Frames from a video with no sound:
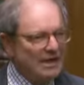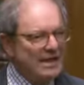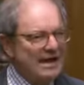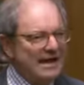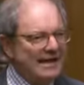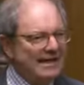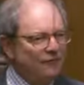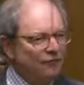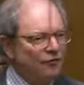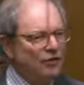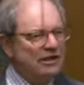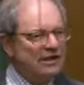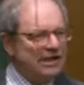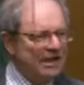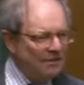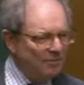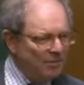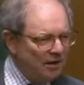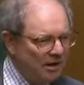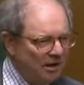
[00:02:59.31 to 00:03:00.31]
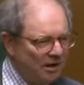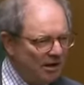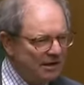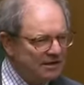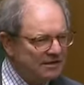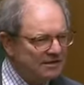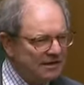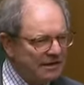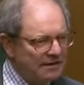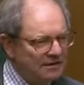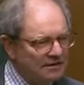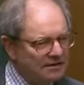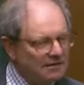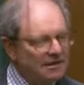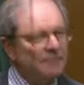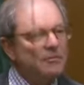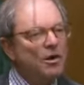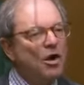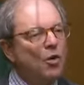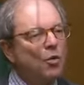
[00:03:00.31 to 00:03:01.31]
And if we keep our high standards
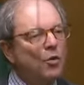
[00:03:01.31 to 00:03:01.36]
up,